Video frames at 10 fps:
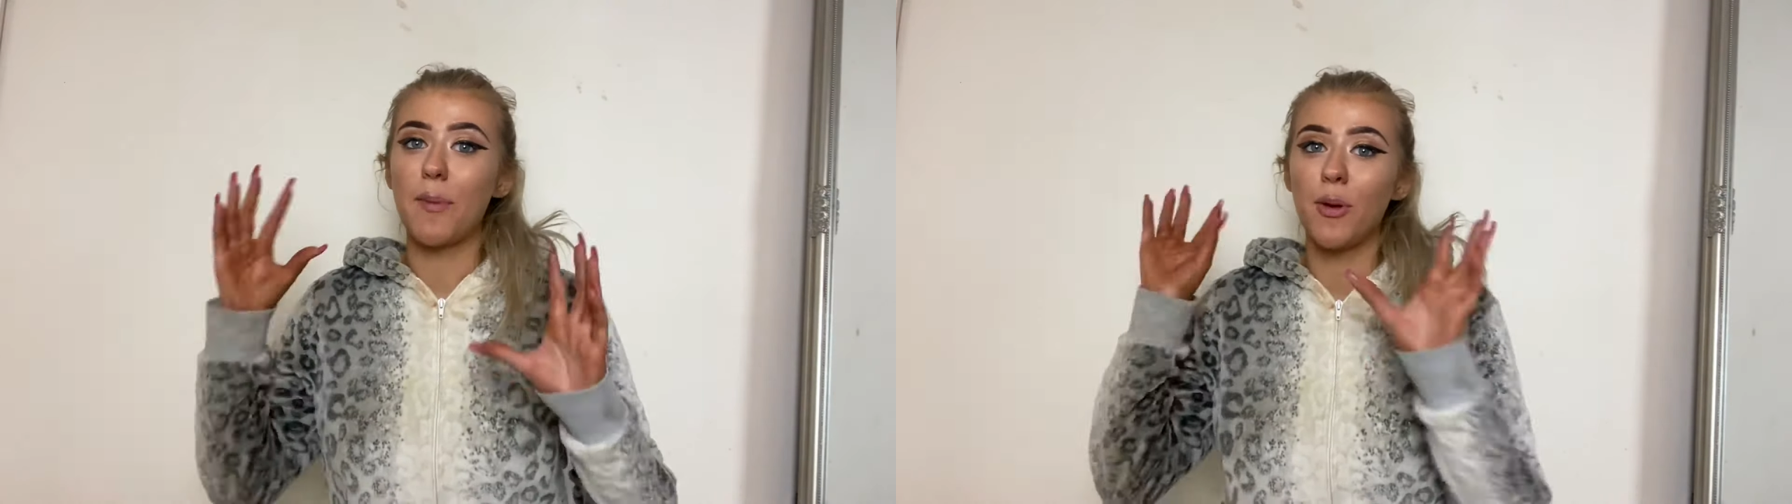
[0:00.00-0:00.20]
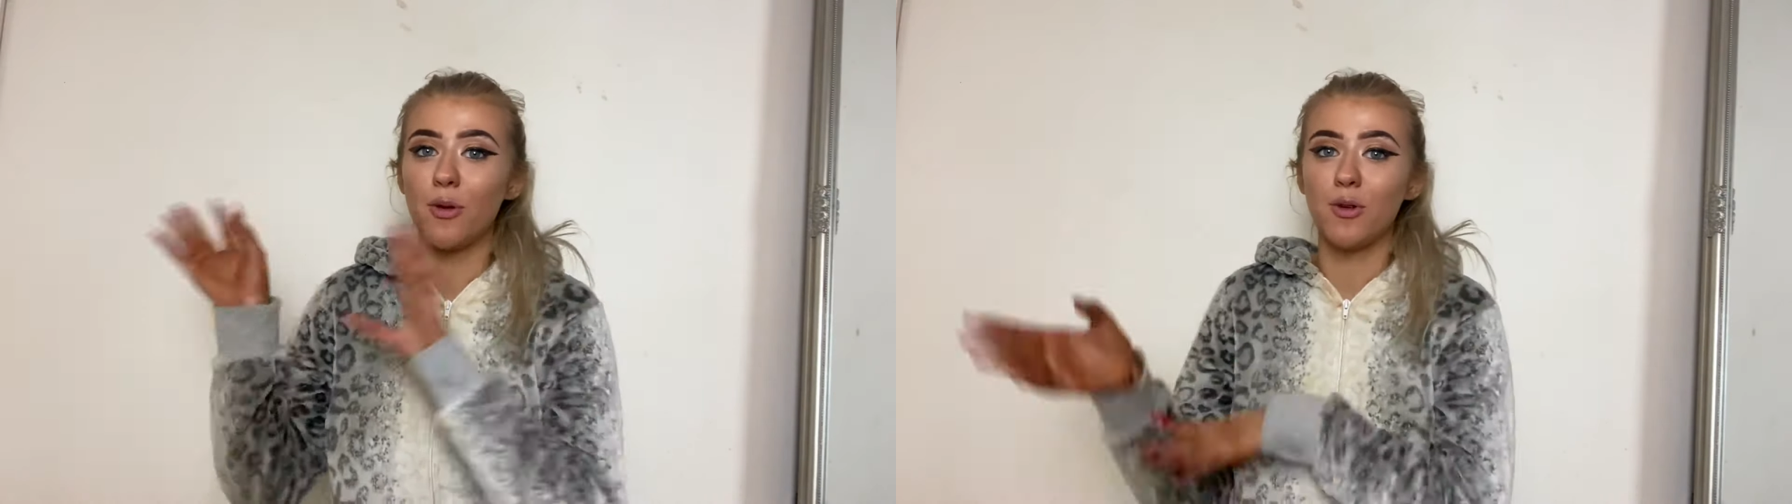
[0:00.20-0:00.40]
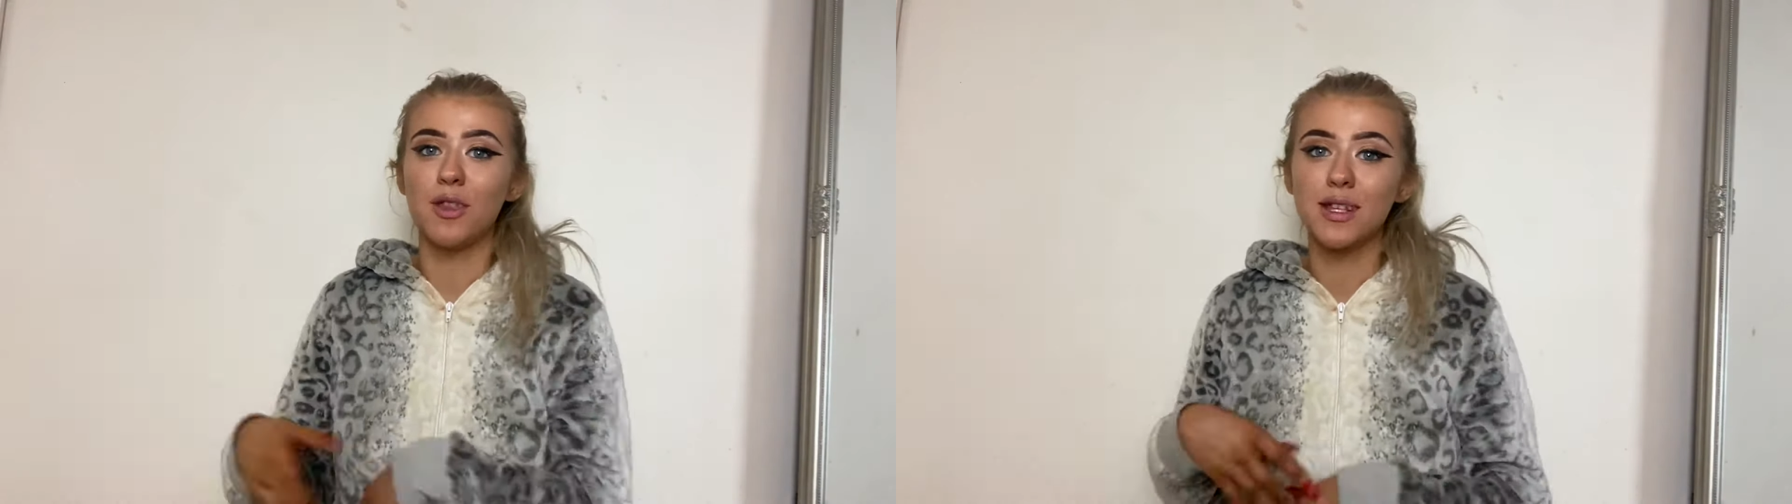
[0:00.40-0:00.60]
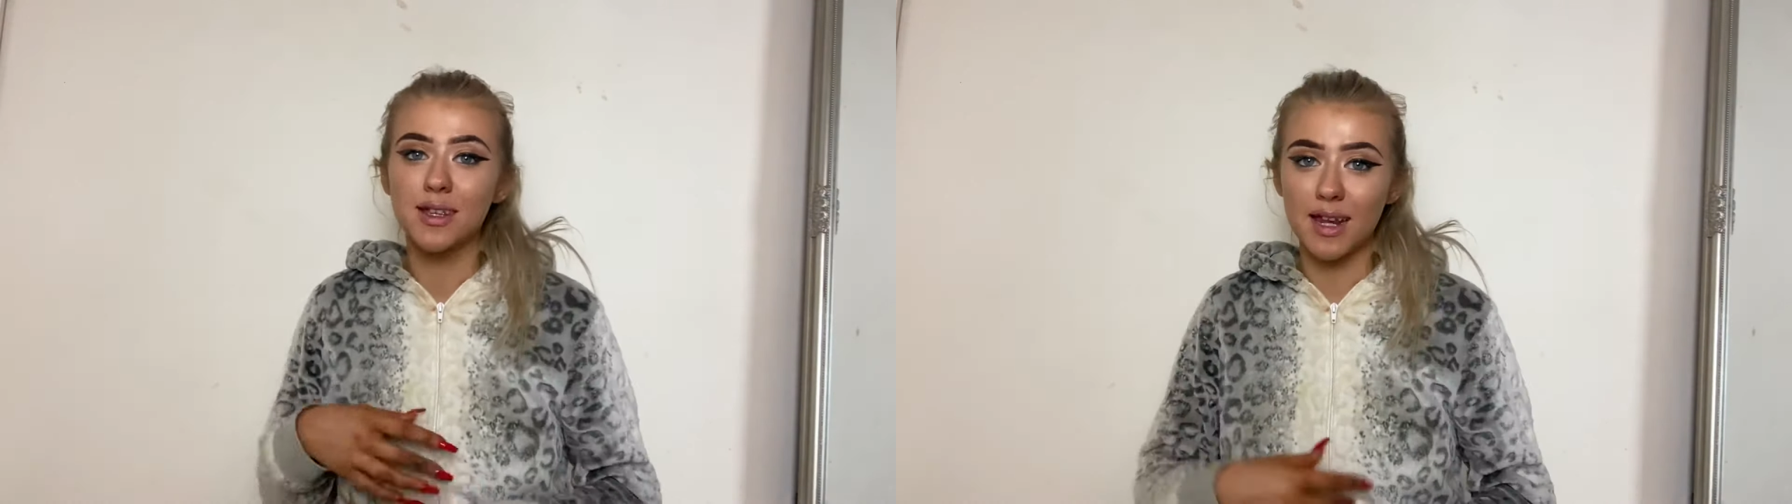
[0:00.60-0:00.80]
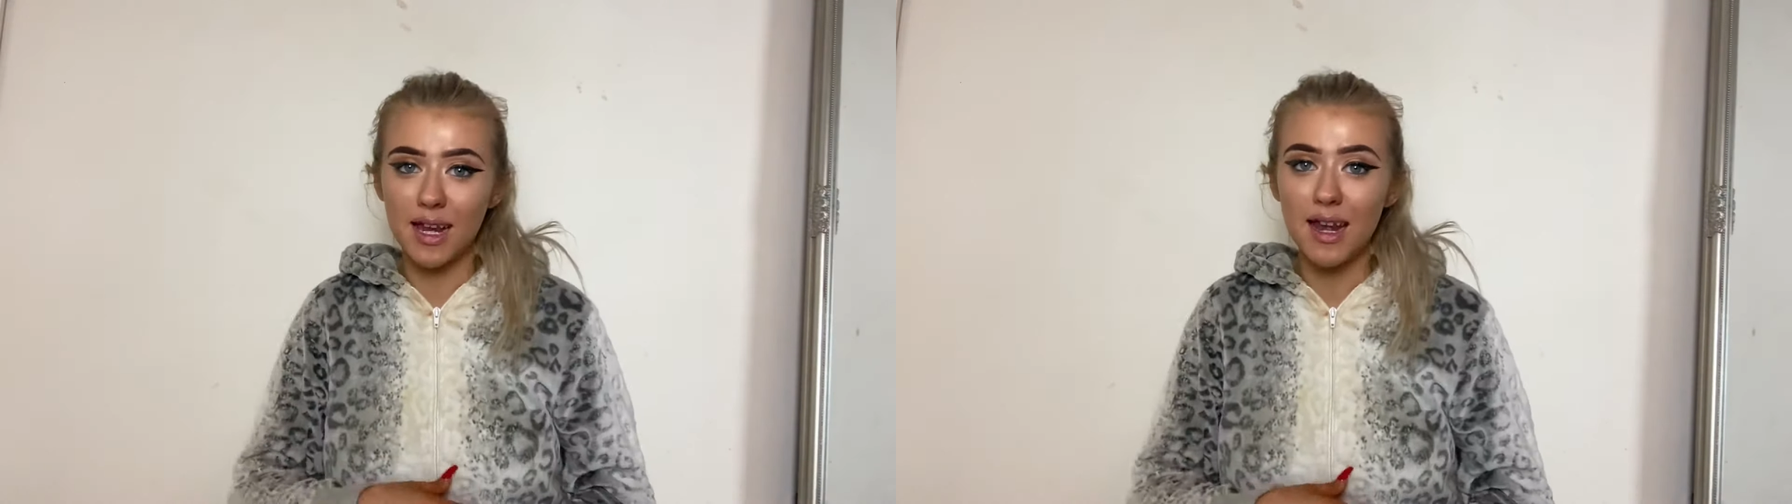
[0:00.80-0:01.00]
put it on the
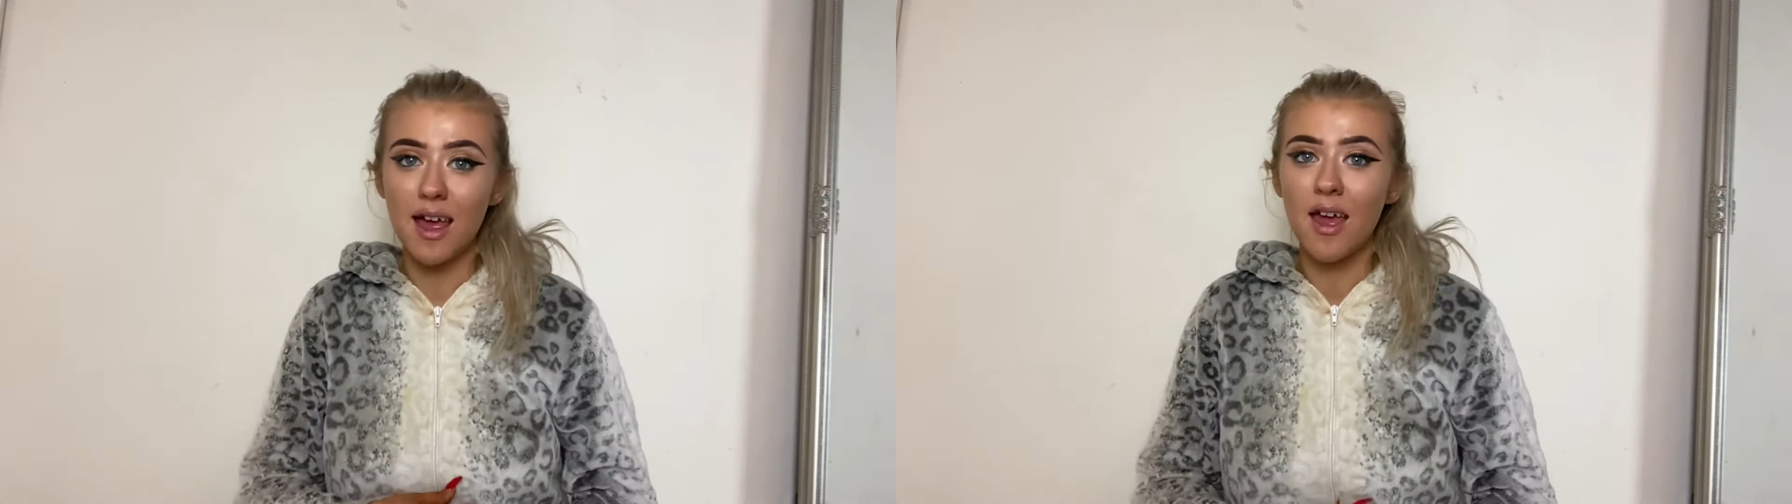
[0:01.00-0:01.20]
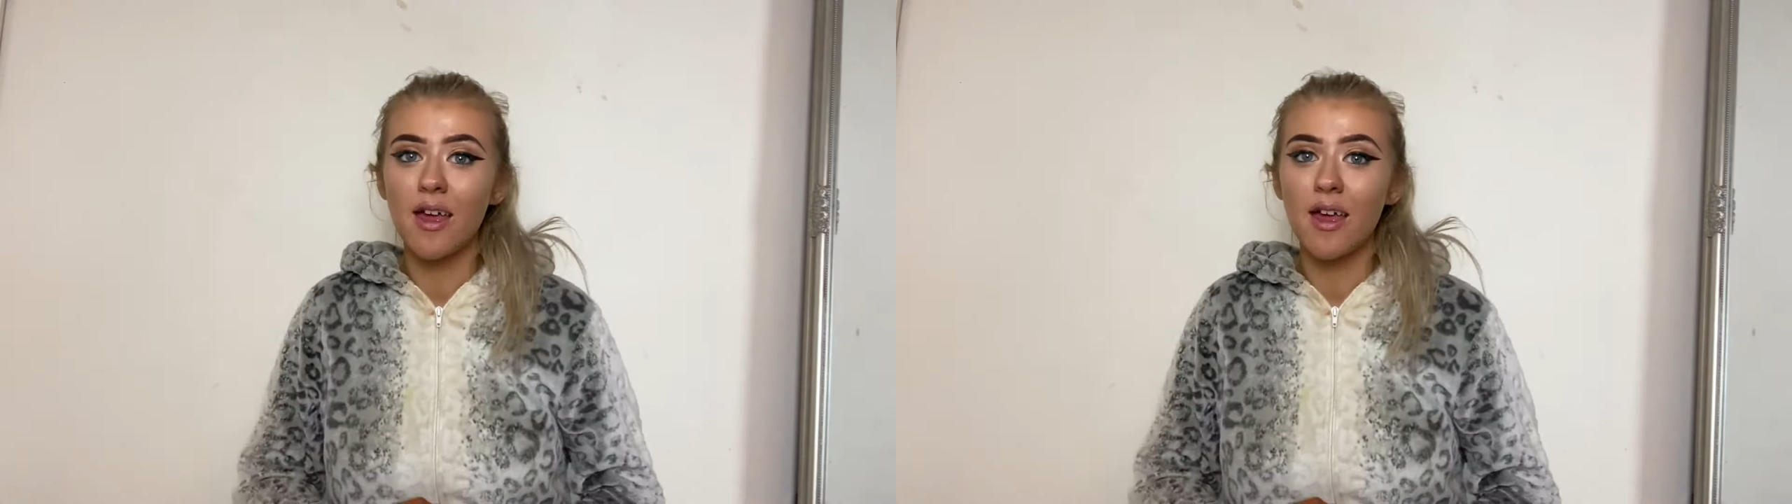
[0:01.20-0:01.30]
screen